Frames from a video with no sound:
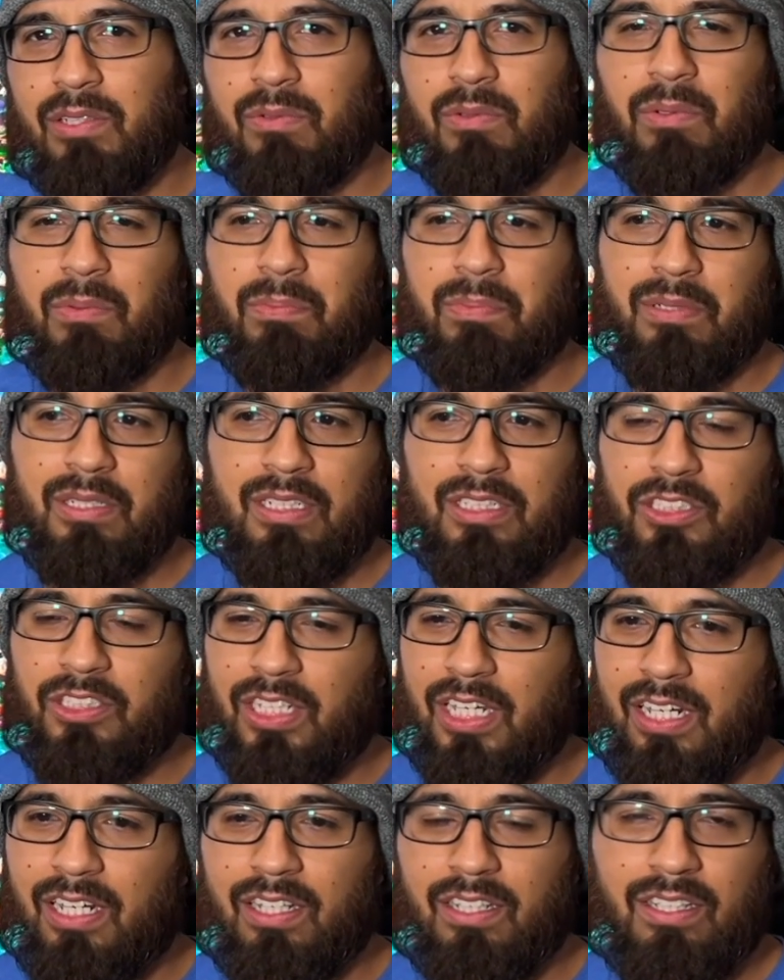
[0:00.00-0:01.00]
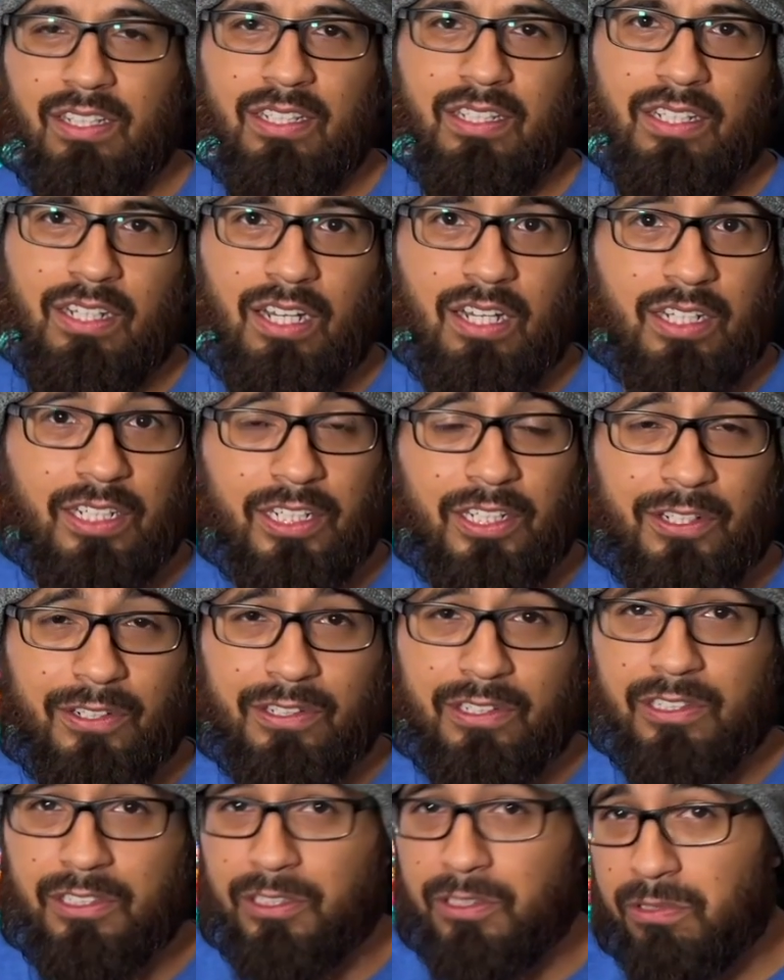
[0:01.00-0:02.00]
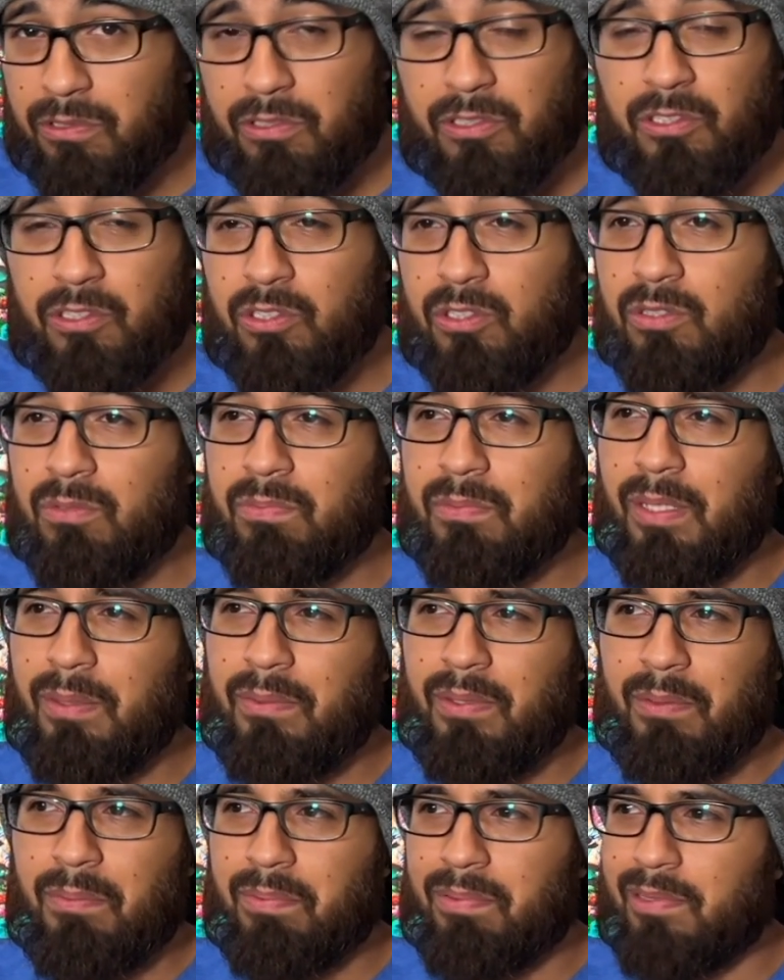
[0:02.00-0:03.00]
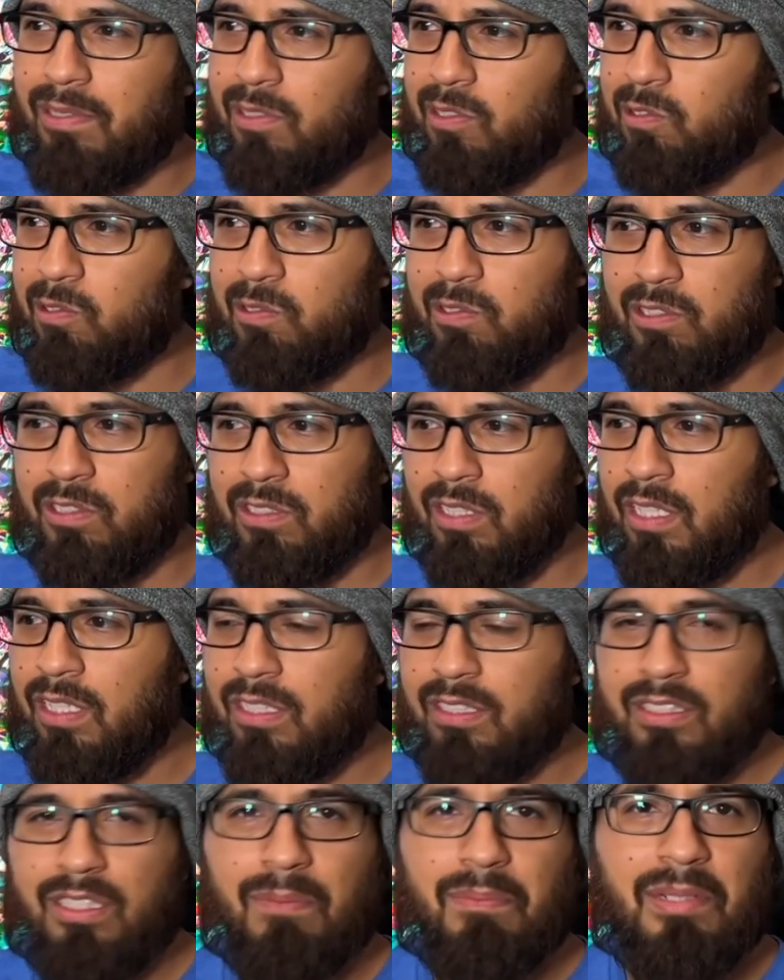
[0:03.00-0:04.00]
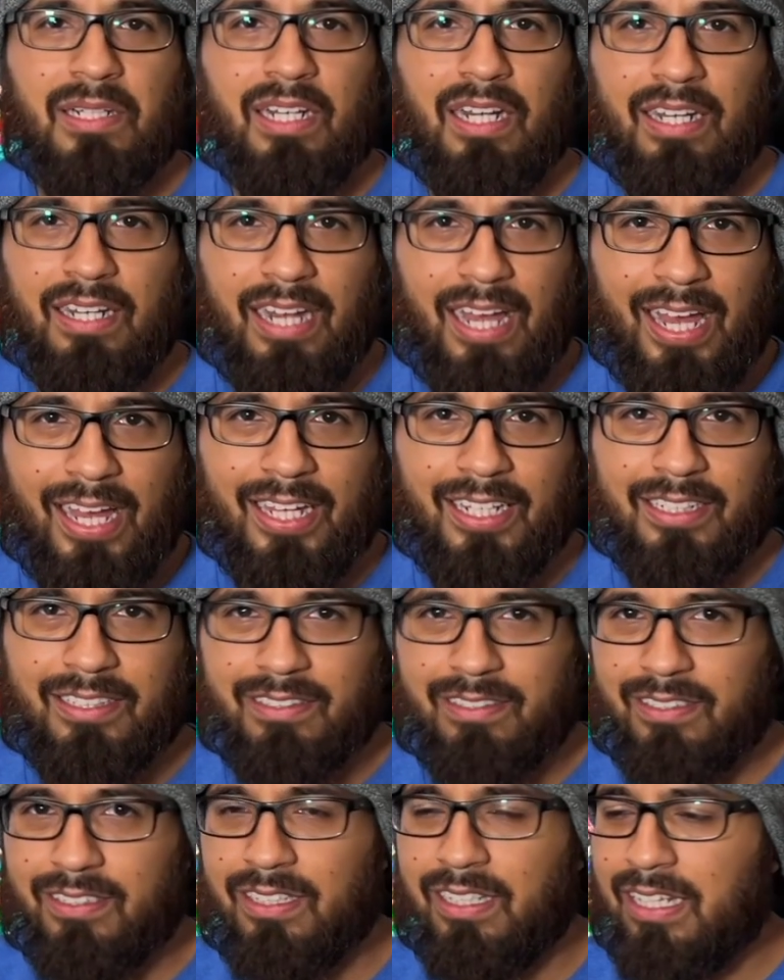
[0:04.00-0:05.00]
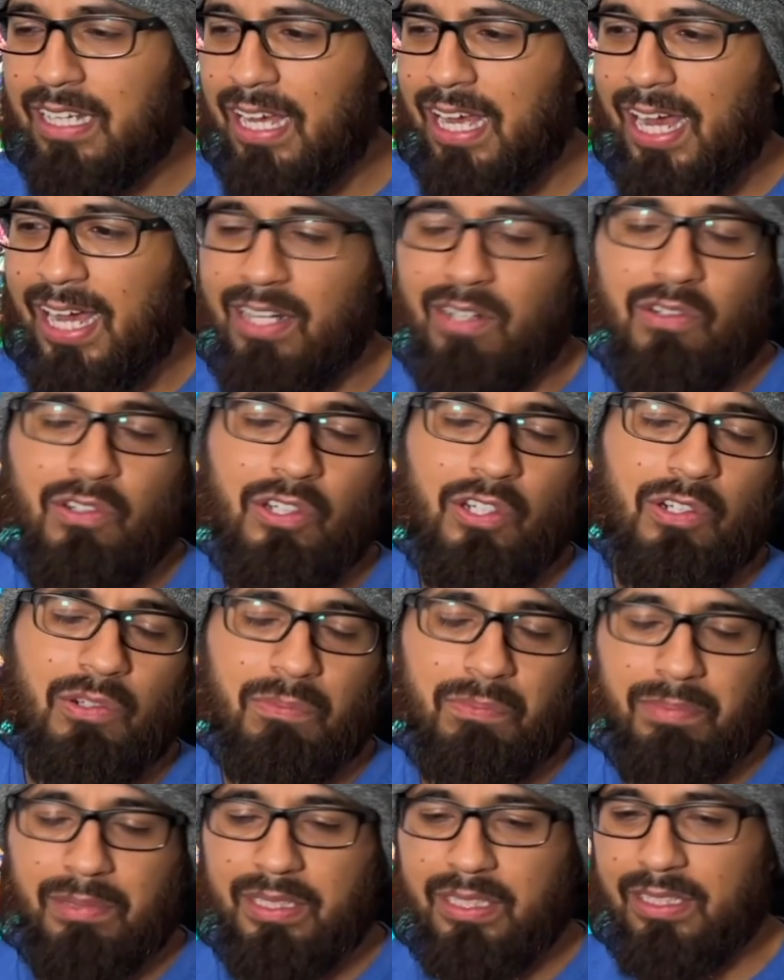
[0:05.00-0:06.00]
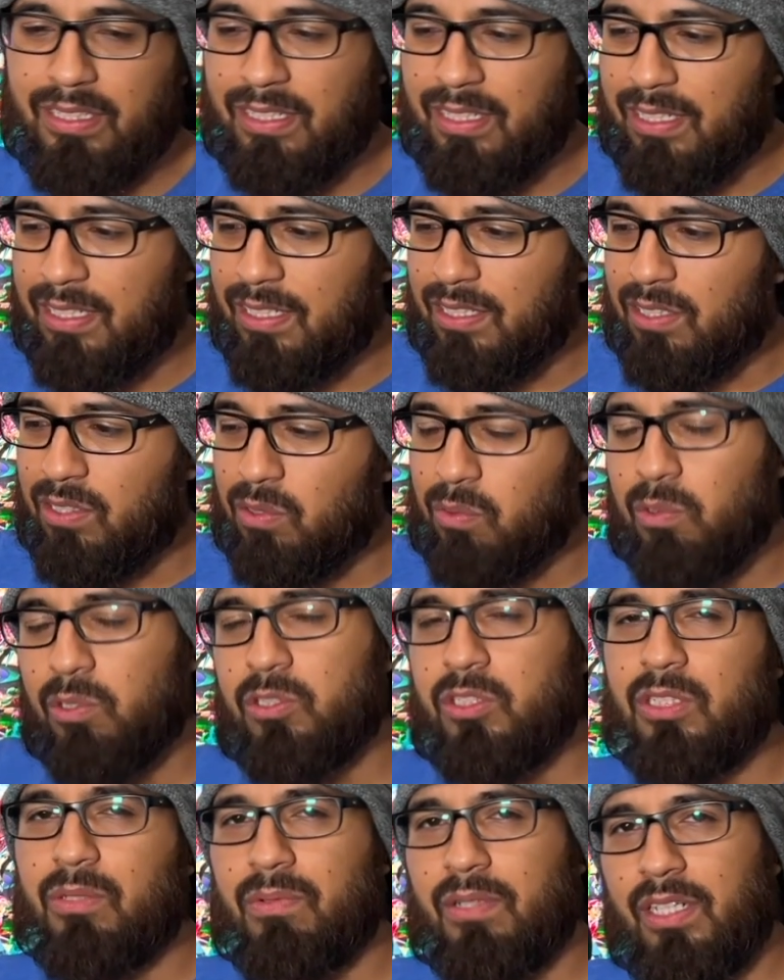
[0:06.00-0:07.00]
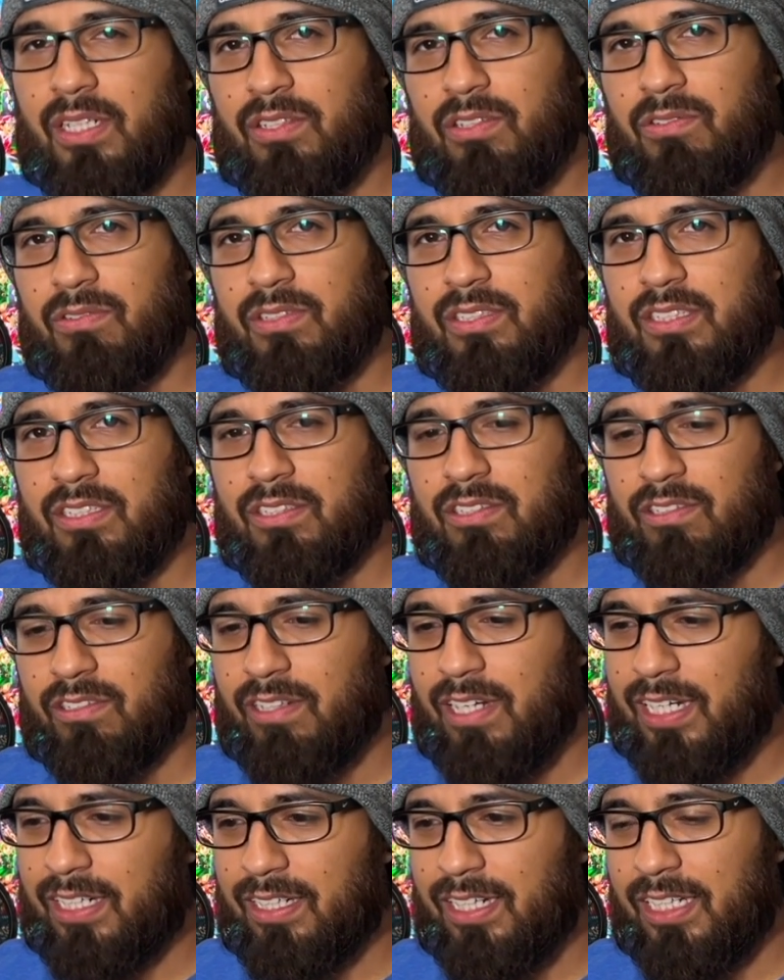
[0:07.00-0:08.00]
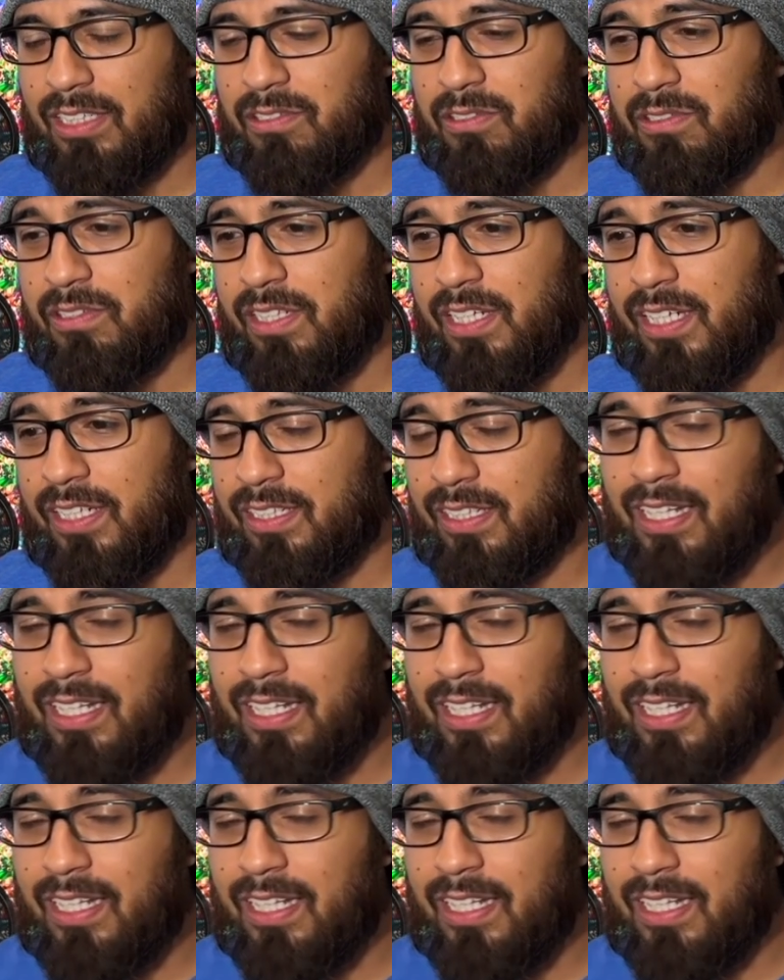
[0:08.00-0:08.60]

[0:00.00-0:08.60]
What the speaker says: will put a shout out on here, YouTube, maybe post something on X, I don't know, but we'll see what I do with the Crack Nitro Deck.